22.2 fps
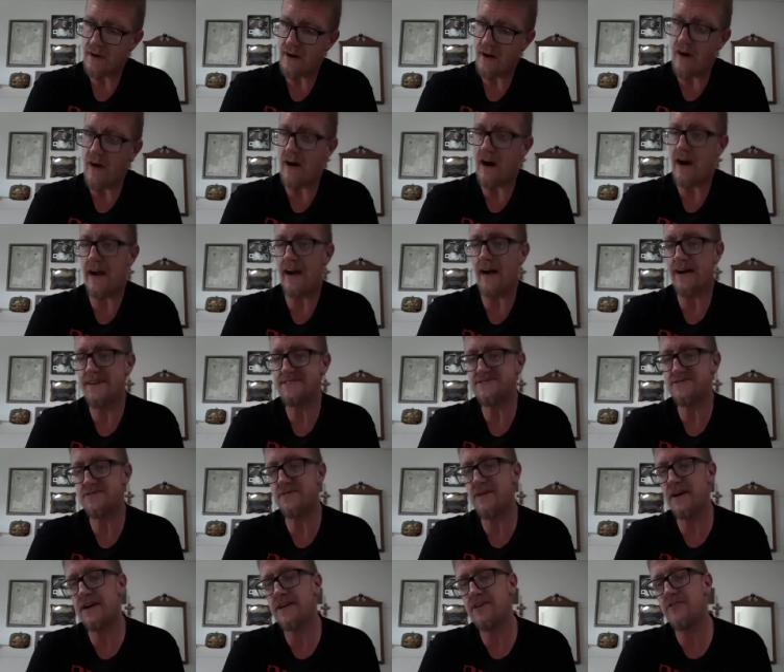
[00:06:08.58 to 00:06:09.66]
All right, guys. So
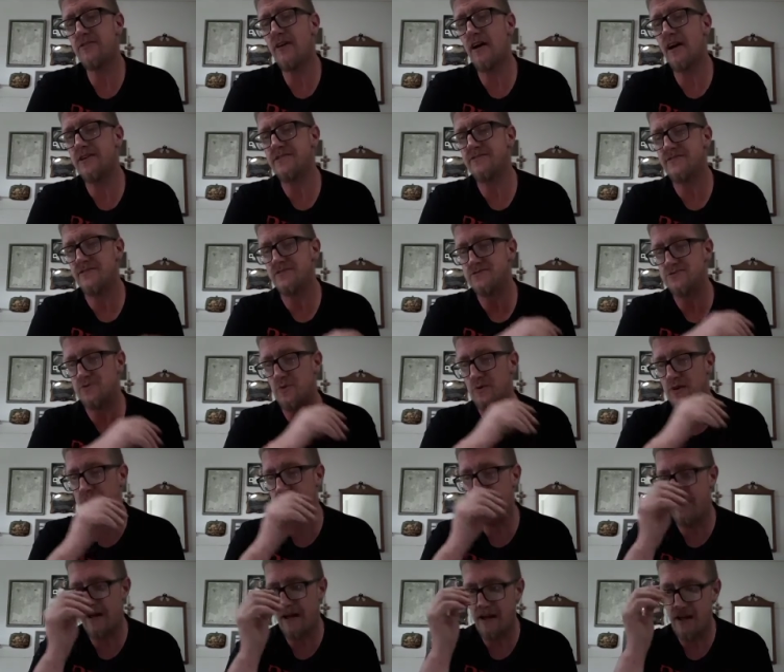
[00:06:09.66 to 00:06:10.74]
thank you guys for
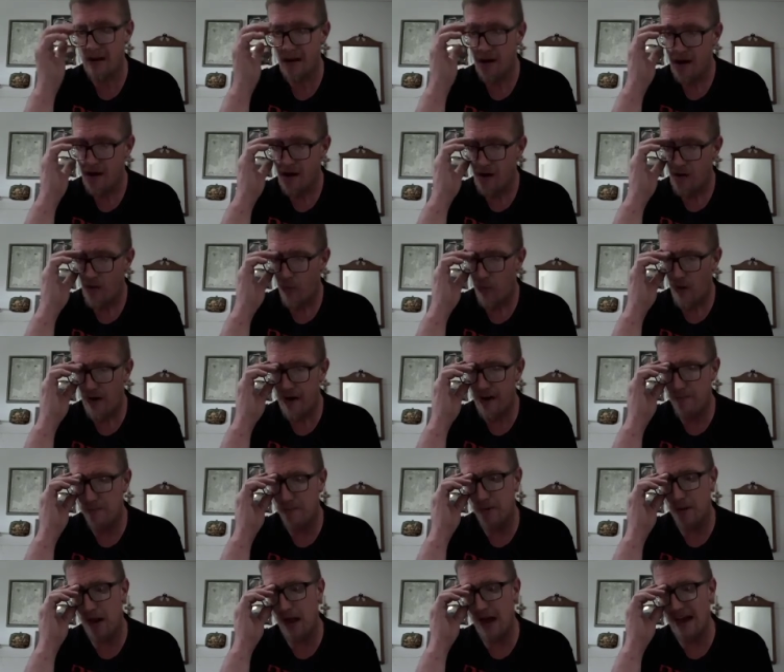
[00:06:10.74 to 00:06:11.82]
joining me. What a
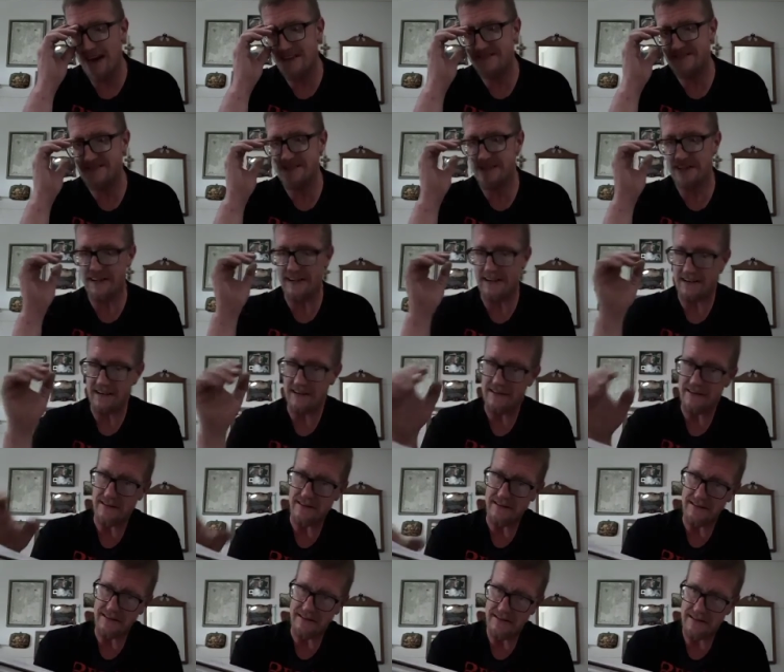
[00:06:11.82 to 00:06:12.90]
blessing
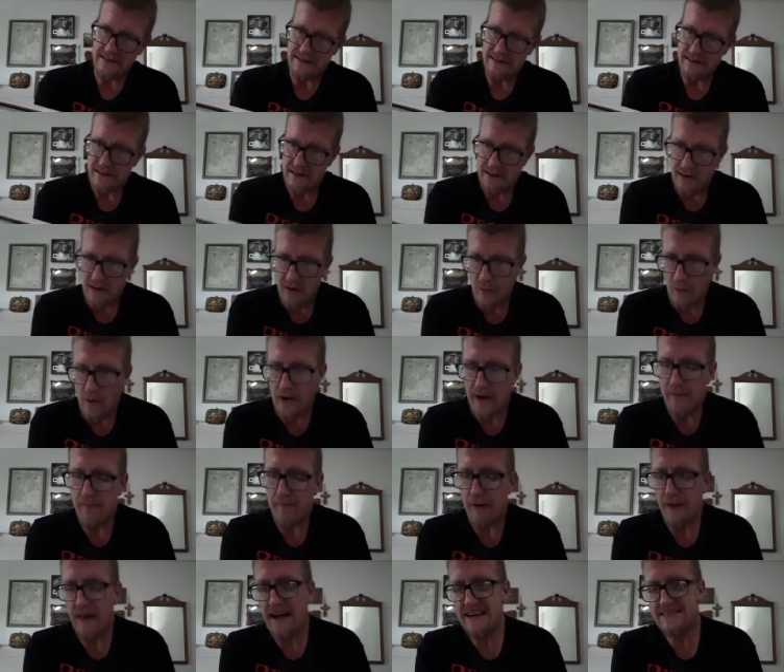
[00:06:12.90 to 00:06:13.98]
what a
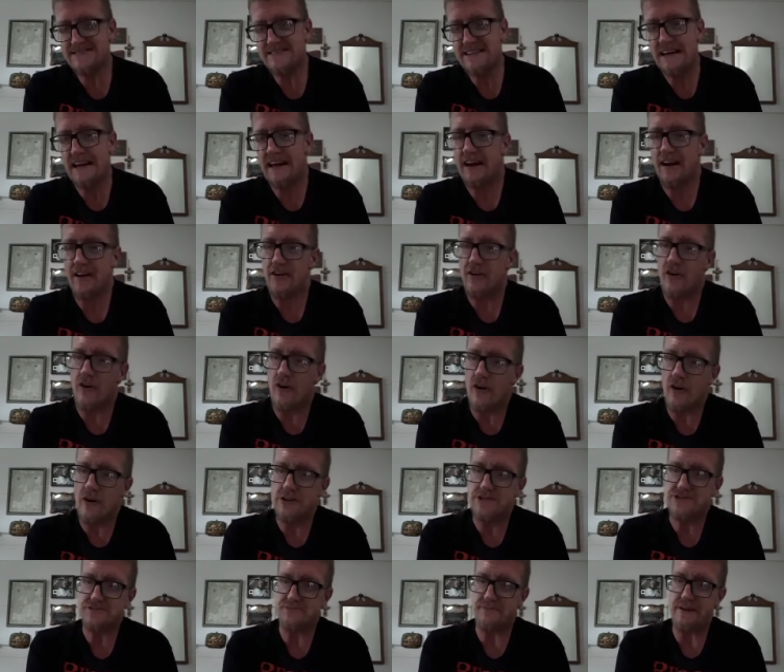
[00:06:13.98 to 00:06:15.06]
blessing and a
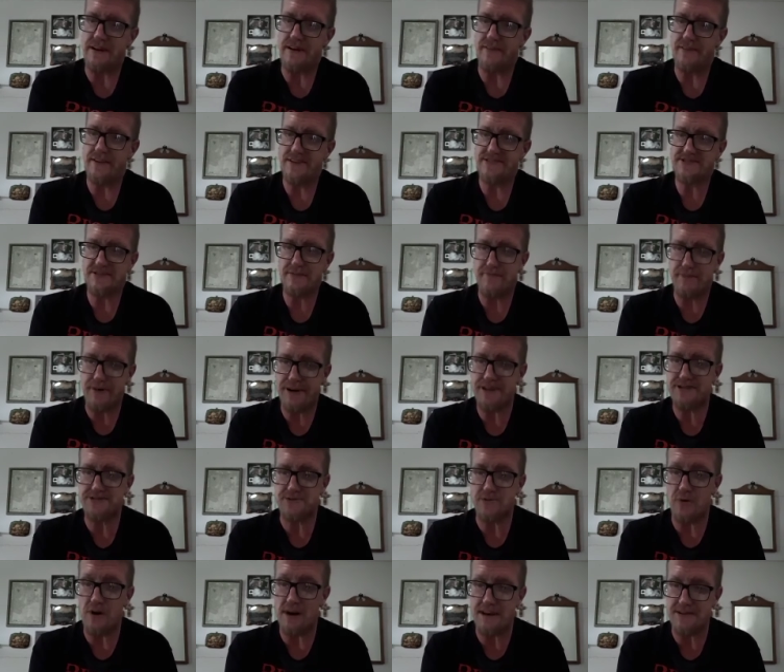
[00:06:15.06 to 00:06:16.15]
nourishment this
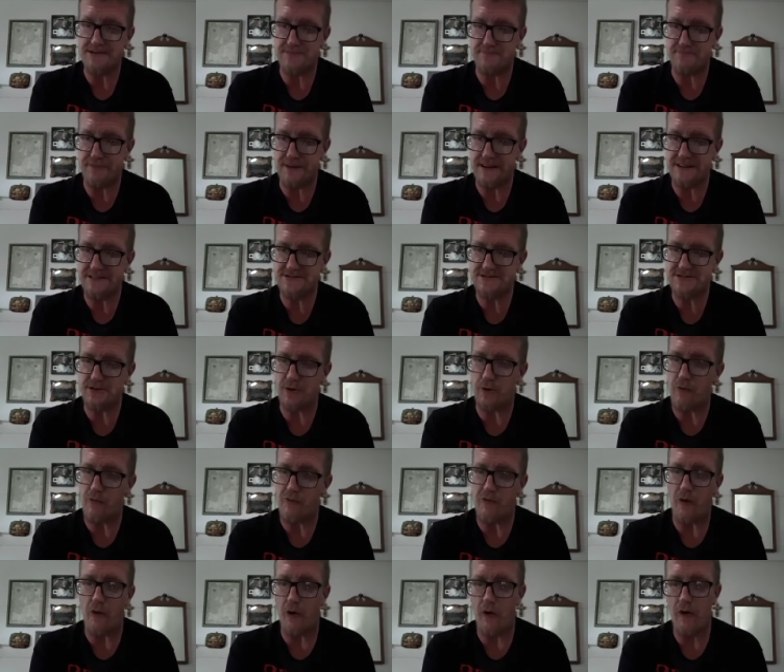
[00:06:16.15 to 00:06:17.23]
epistle has been so
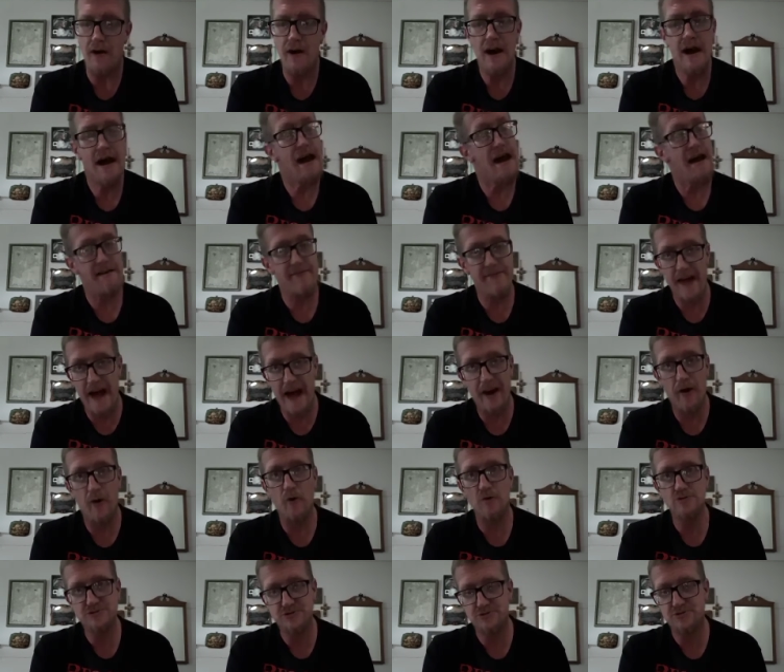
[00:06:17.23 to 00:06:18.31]
far, and that
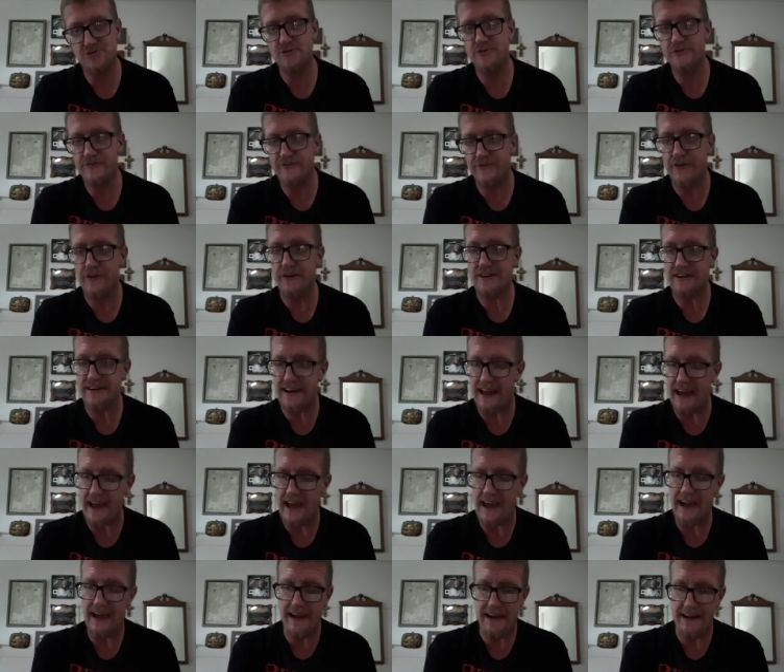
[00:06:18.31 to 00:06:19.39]
holds true for
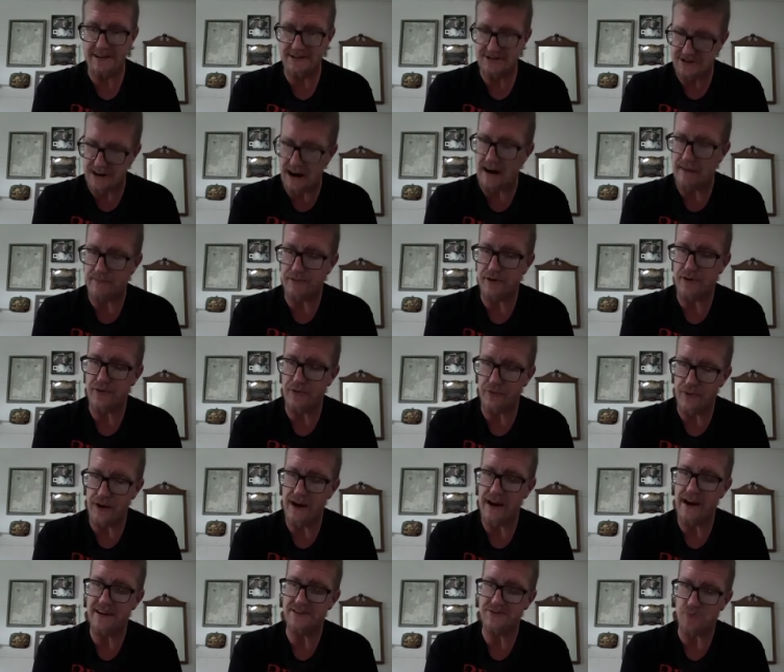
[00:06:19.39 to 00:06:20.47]
today in chapter
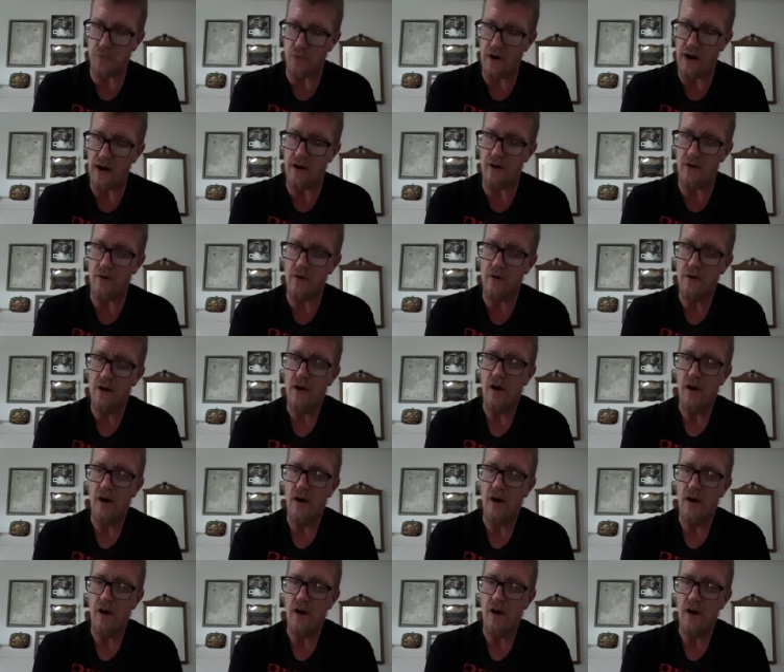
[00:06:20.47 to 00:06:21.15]
3 as well.